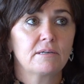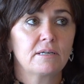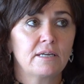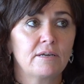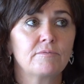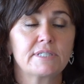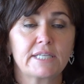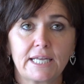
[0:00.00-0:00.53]

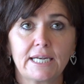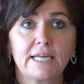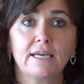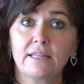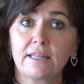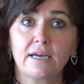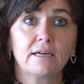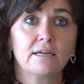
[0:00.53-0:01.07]
It was
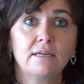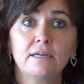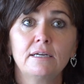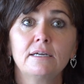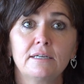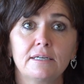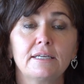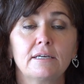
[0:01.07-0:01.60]
clear that
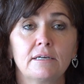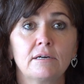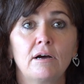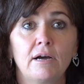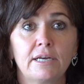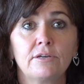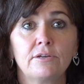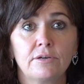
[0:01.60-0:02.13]

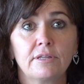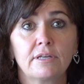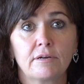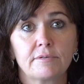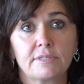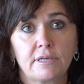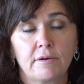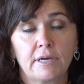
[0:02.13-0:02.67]
I knew that
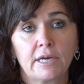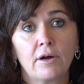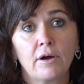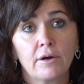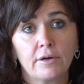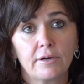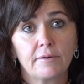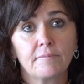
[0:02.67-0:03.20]
I was going
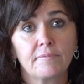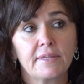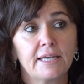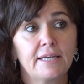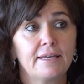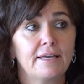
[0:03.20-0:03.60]
home.